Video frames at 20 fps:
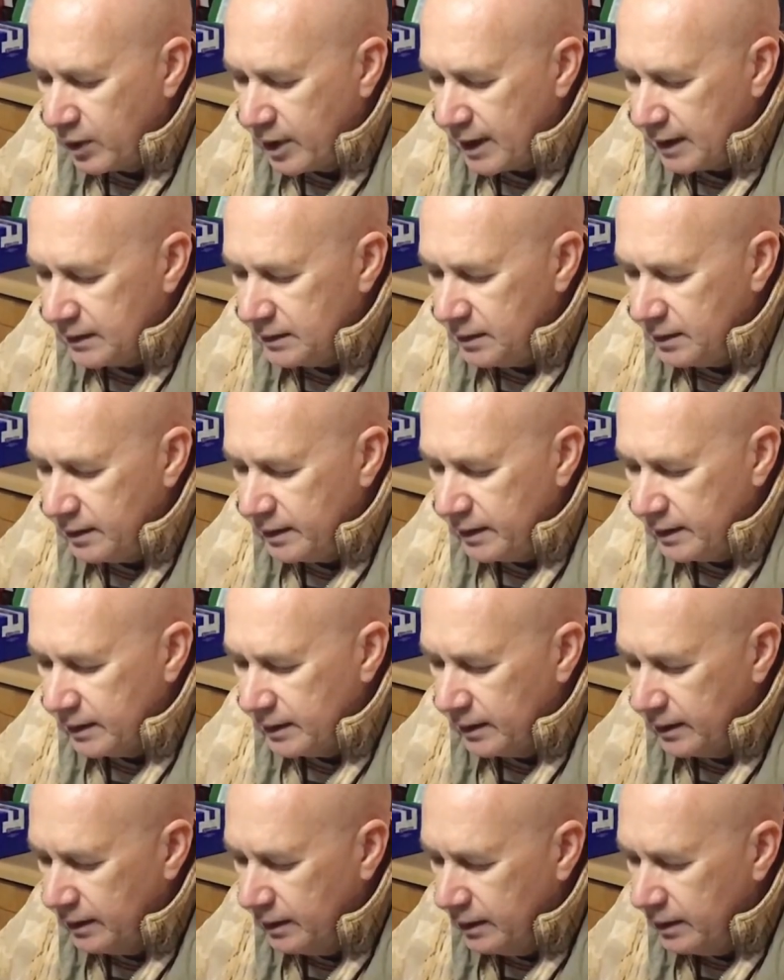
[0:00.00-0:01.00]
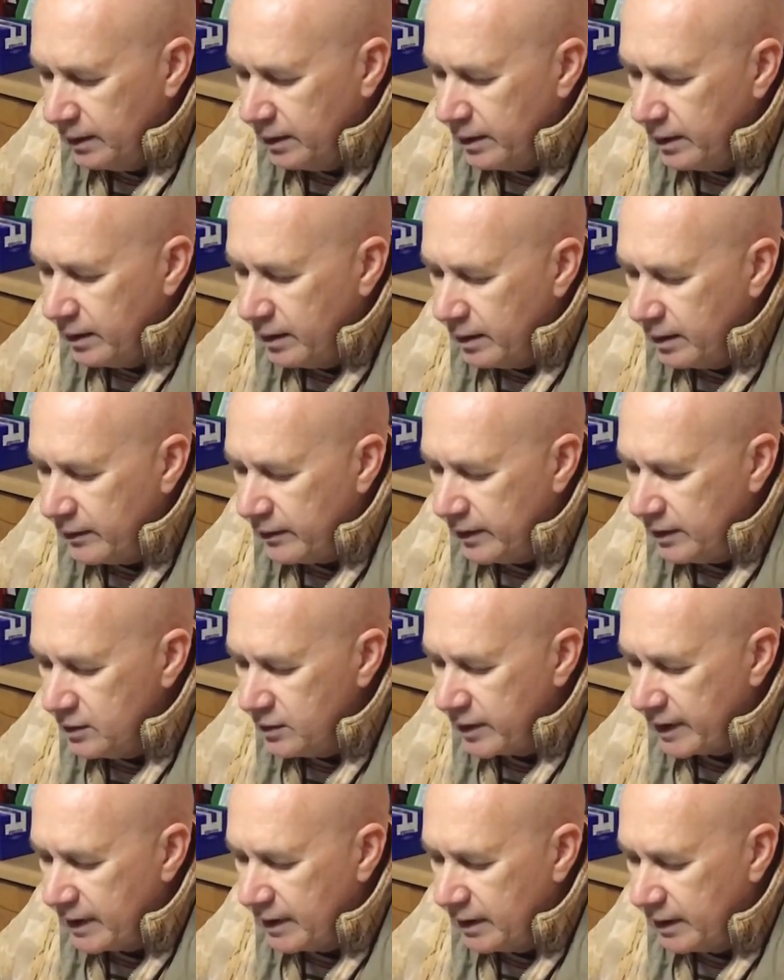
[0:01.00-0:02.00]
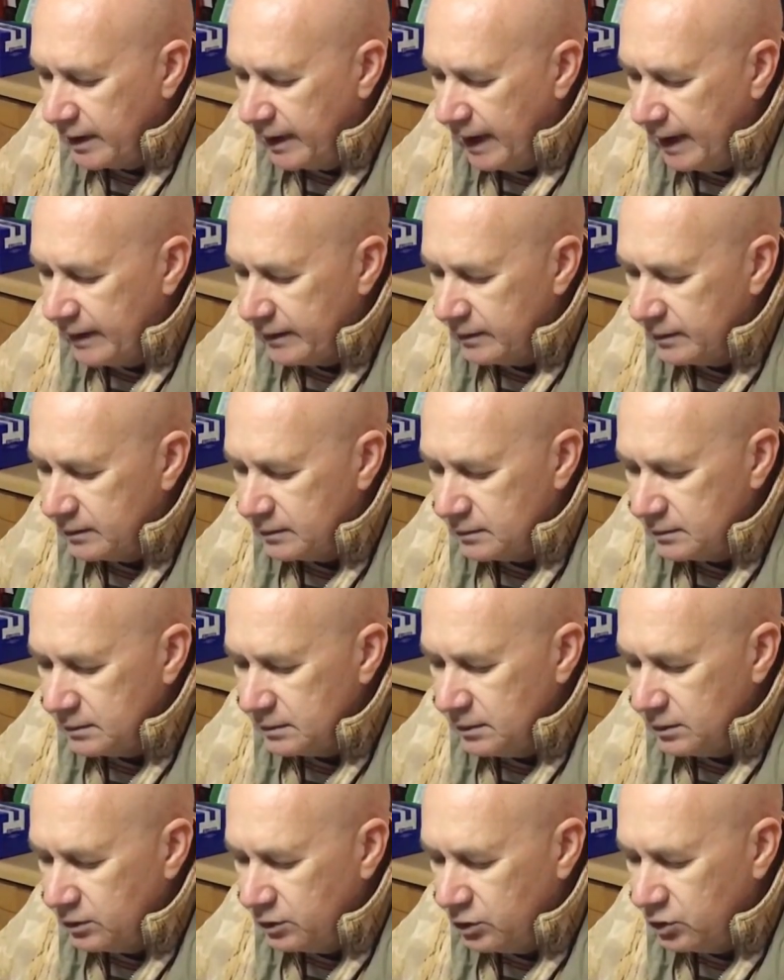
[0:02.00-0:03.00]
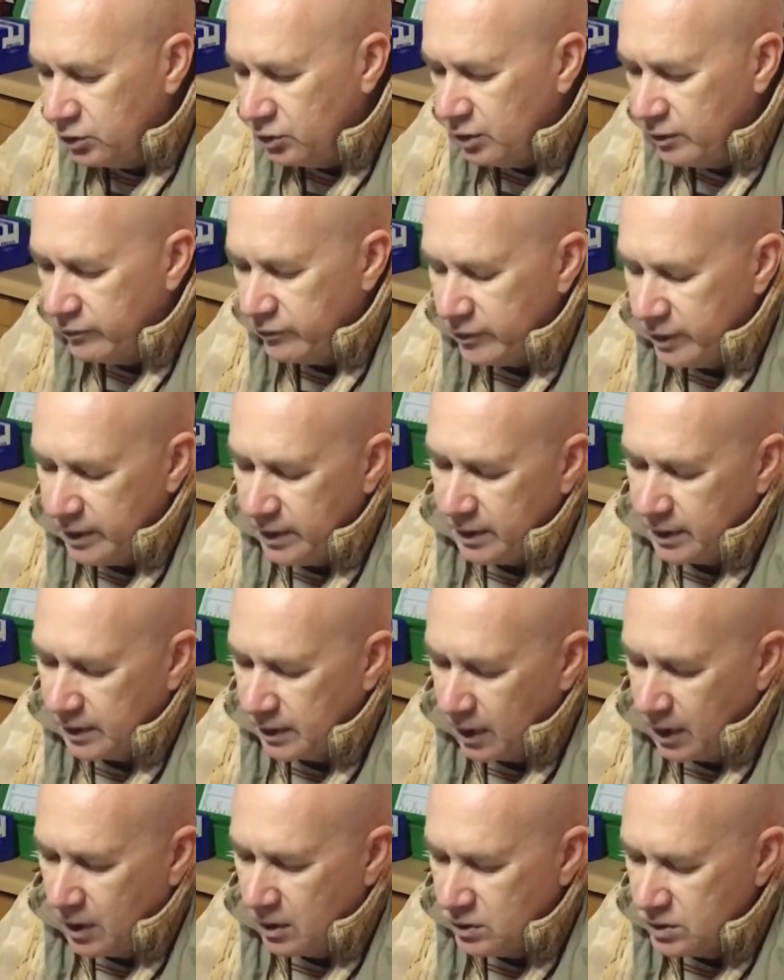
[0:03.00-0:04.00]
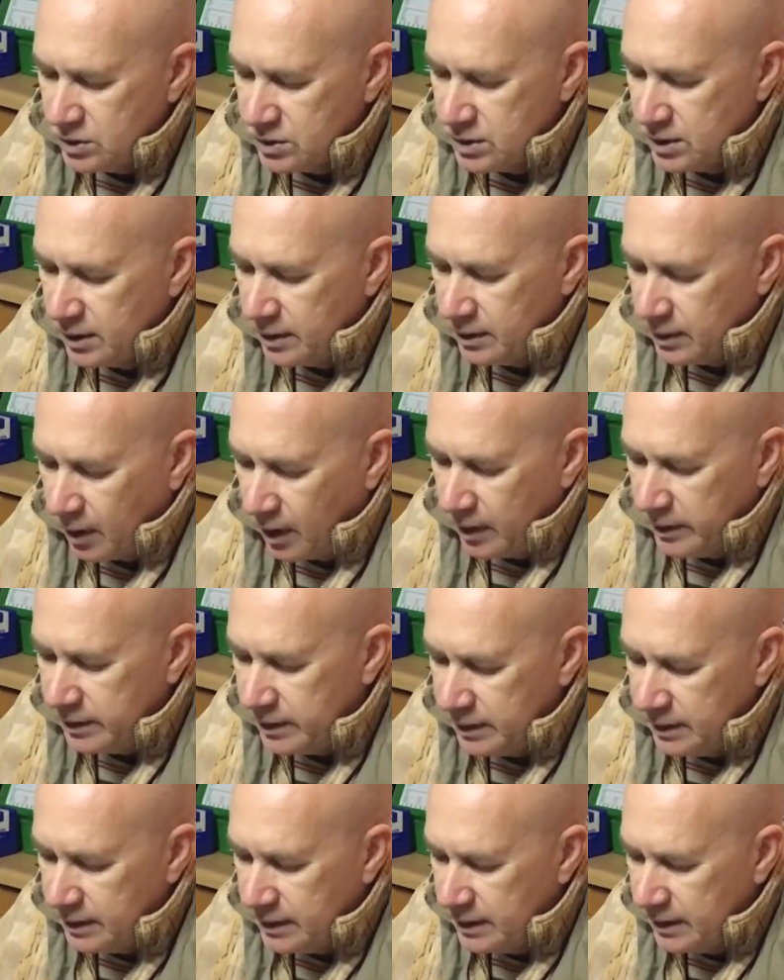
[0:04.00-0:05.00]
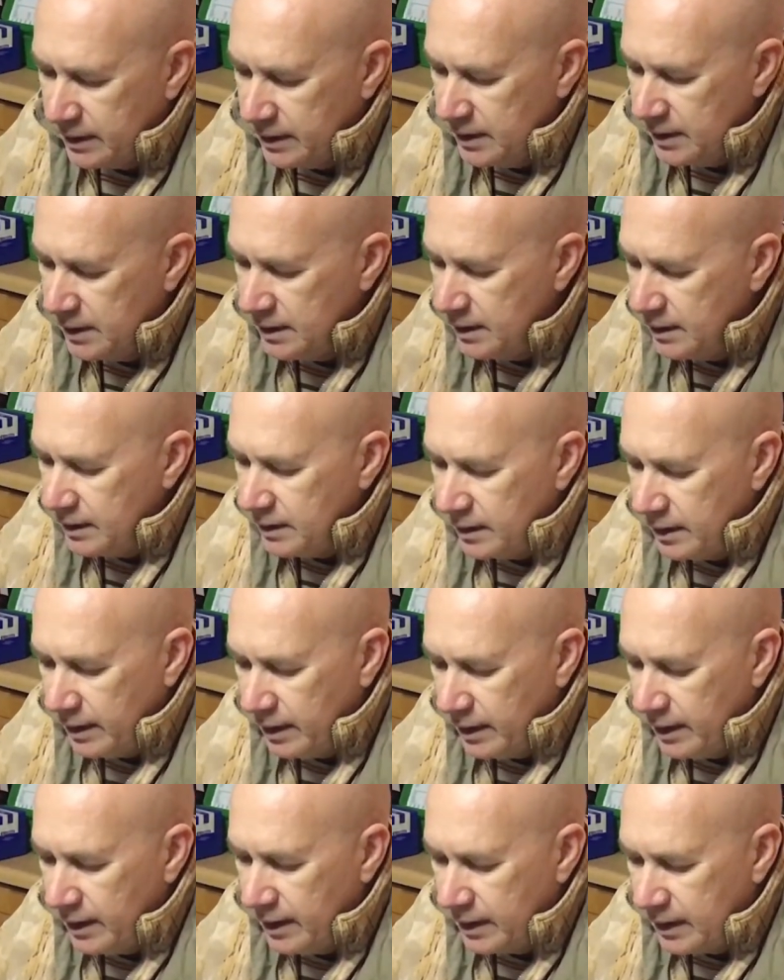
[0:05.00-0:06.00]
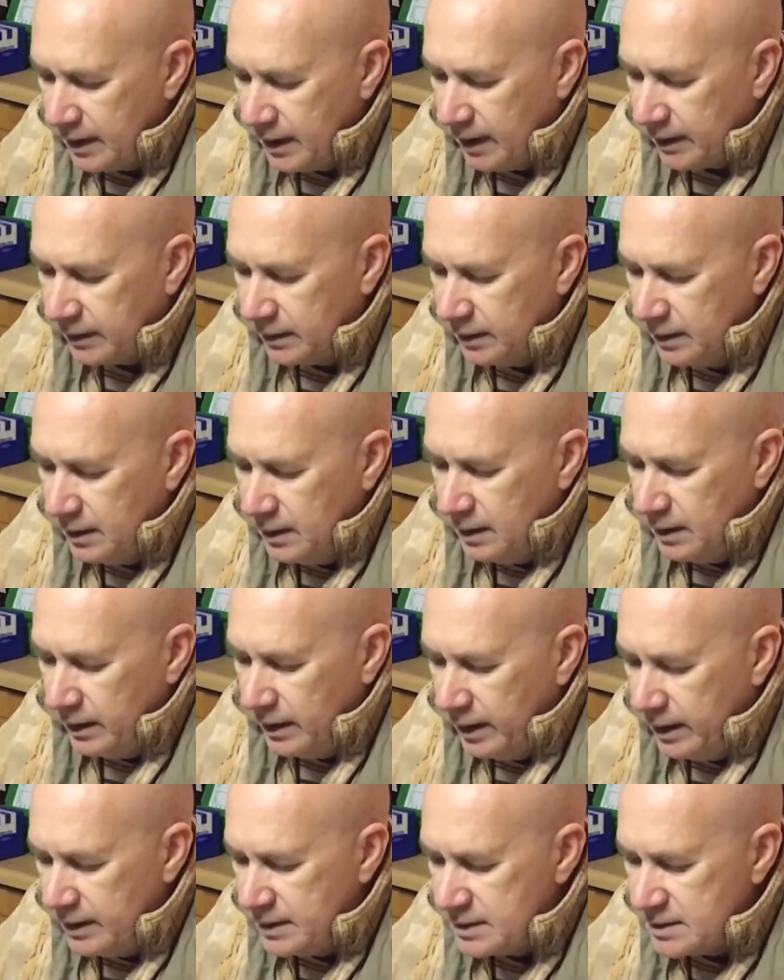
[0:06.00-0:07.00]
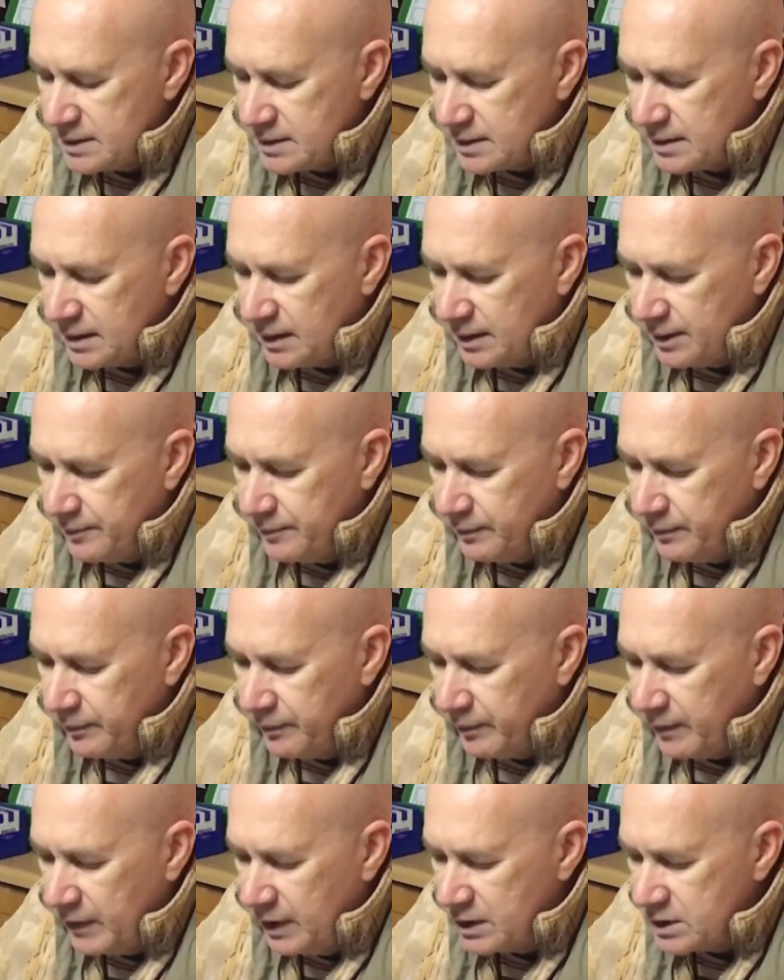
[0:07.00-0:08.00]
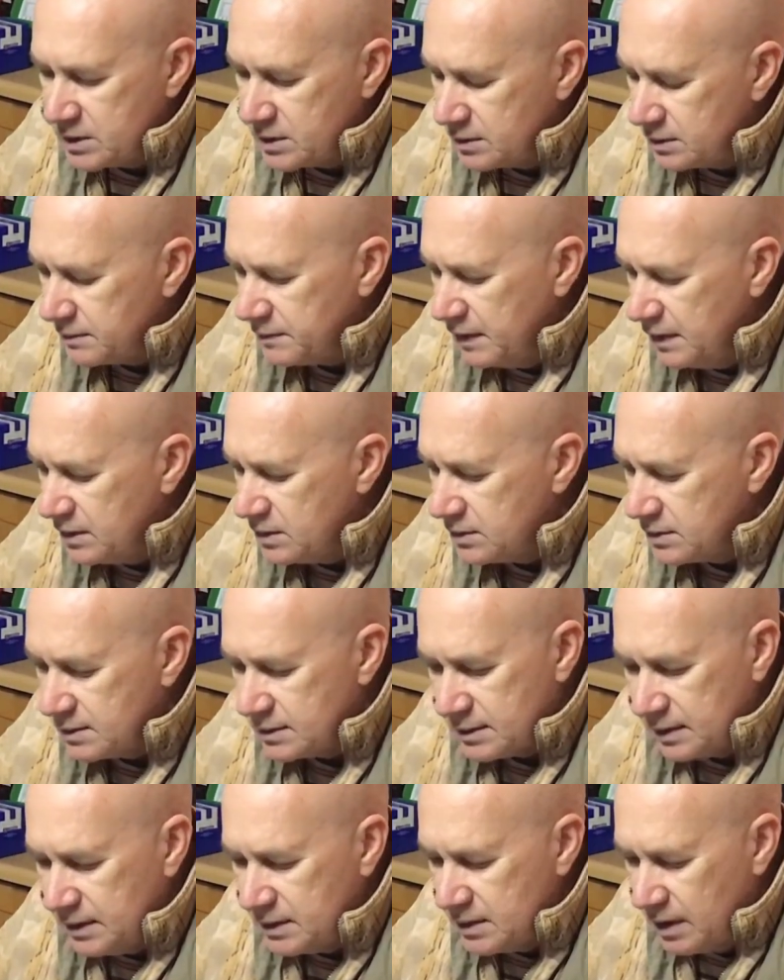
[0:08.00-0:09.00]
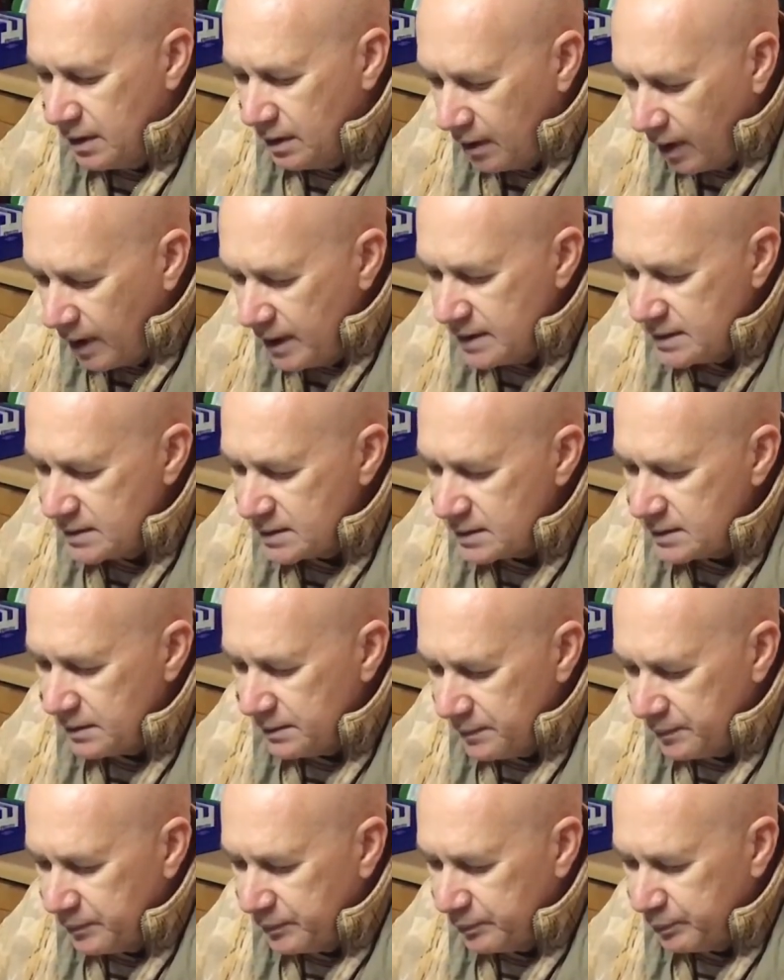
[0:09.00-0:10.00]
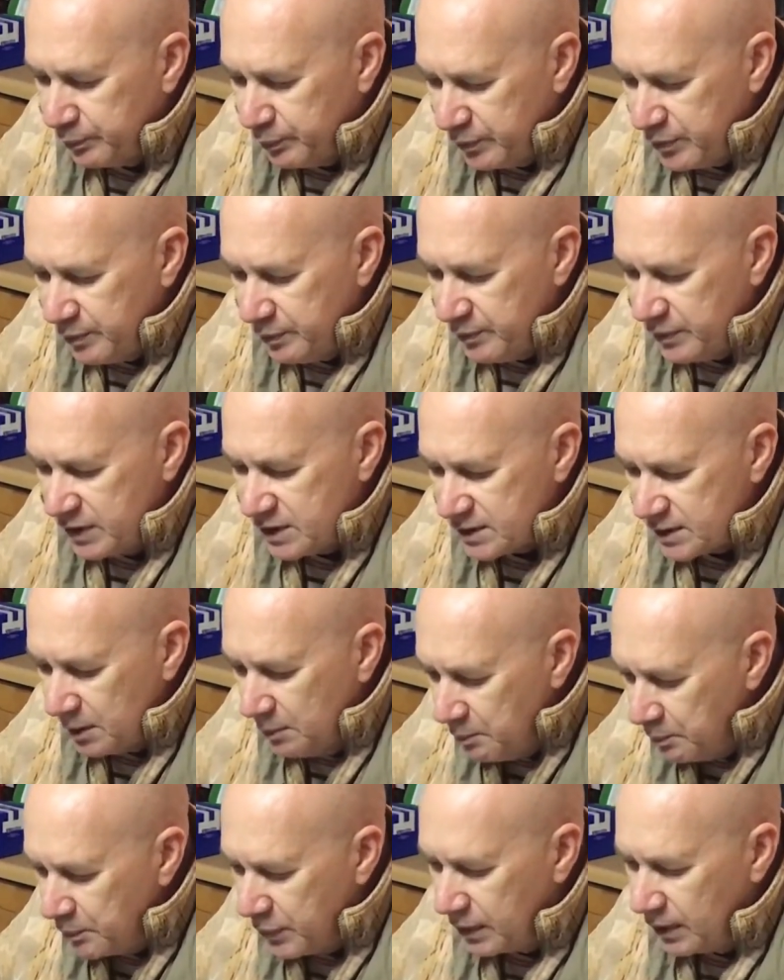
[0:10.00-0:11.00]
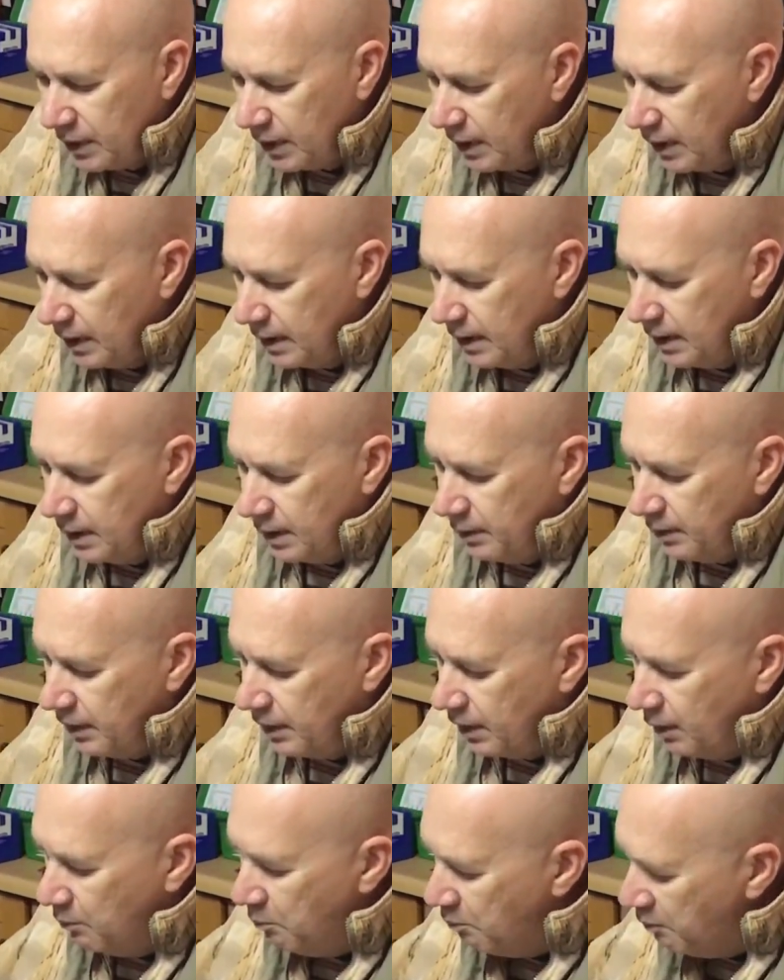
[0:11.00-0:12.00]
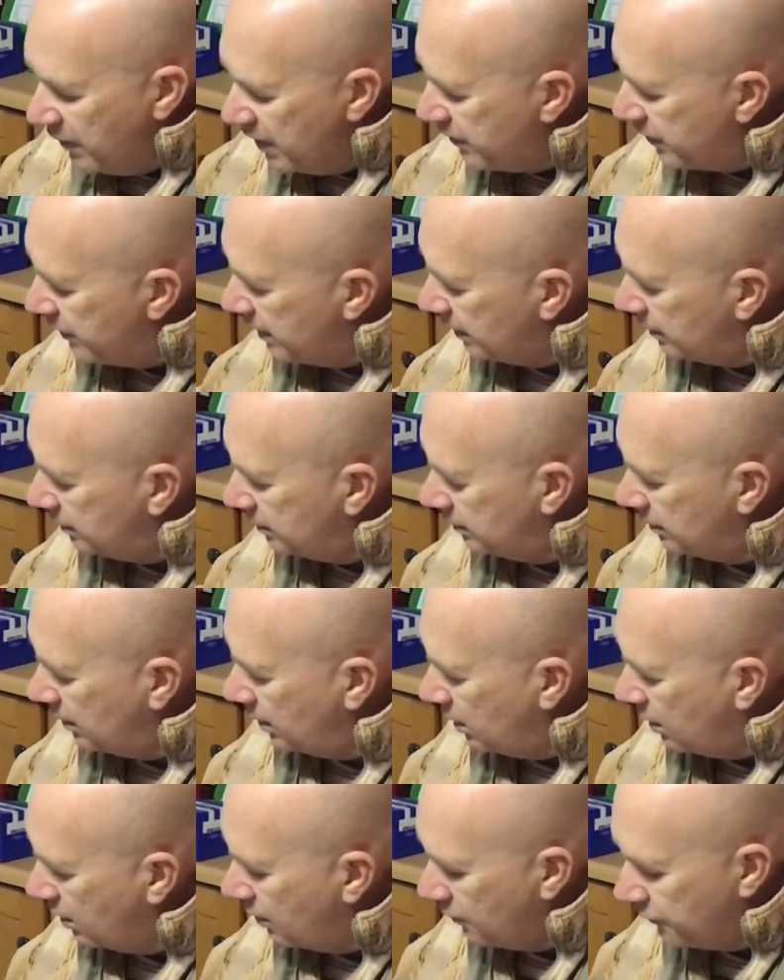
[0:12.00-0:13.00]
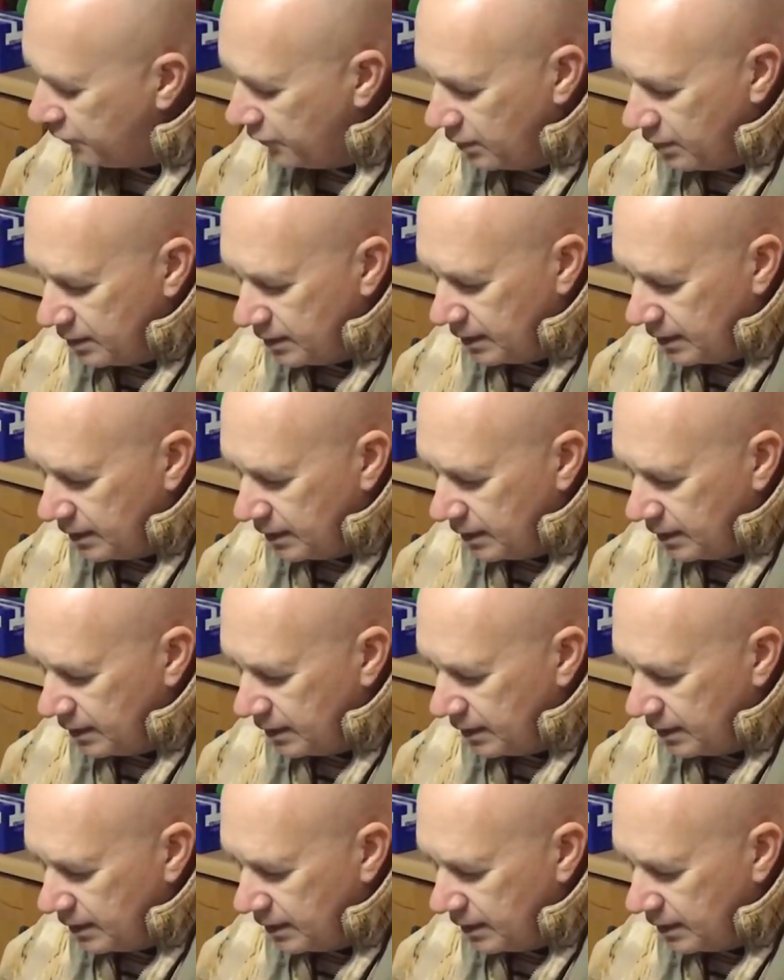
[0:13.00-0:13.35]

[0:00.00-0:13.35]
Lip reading: cutter here, then you can get to a very close 90-degree cut. It's a nice, simple method of